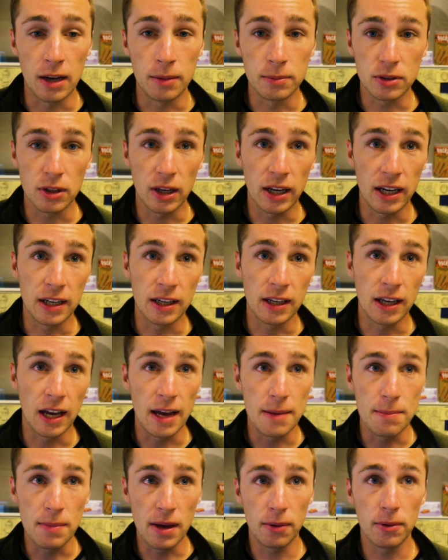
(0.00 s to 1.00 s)
So
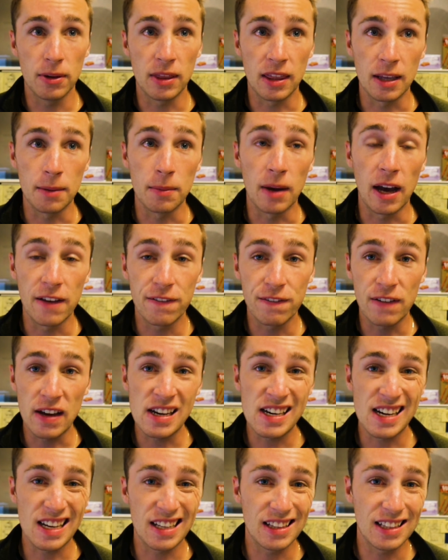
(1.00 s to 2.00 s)
I met with him. I
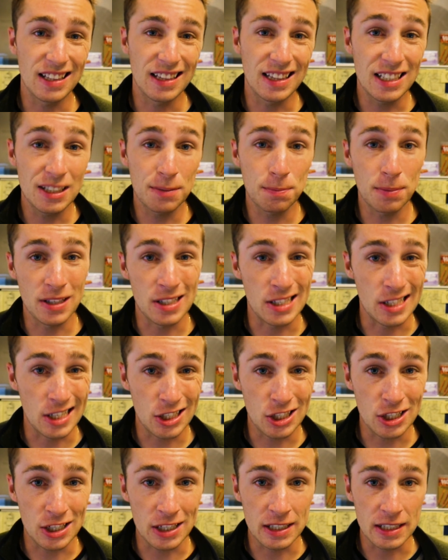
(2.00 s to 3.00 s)
found out that this
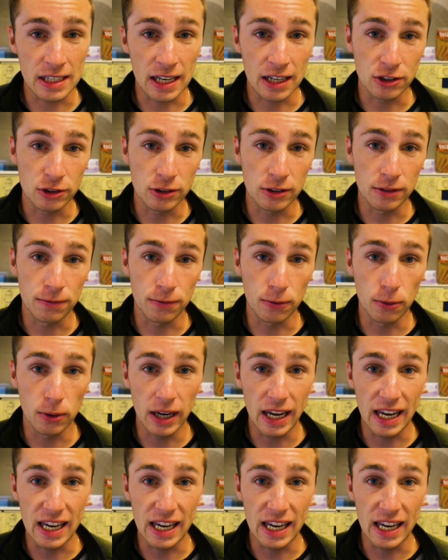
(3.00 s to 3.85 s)
position is actually for